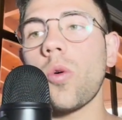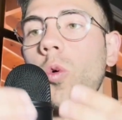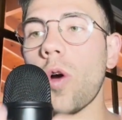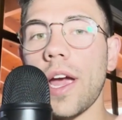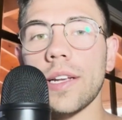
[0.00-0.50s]

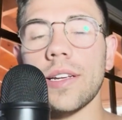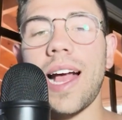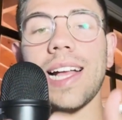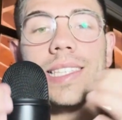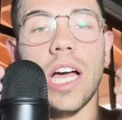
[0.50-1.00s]
when,
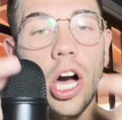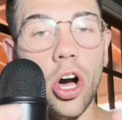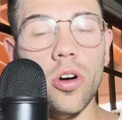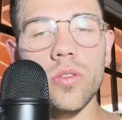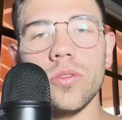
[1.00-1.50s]
and
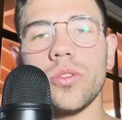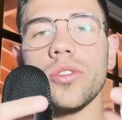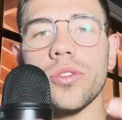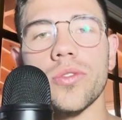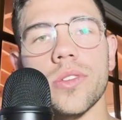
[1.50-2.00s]
how to
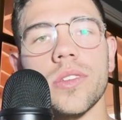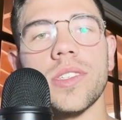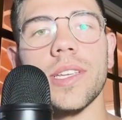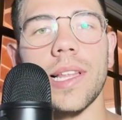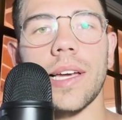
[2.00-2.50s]
use
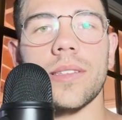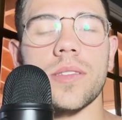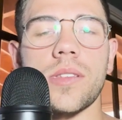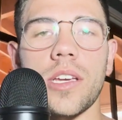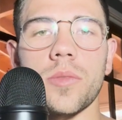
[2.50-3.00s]
select
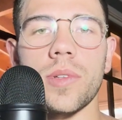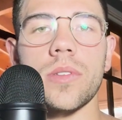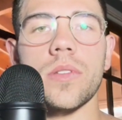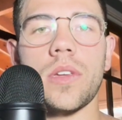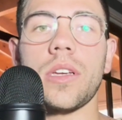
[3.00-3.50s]

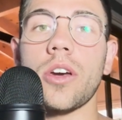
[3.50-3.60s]
statements in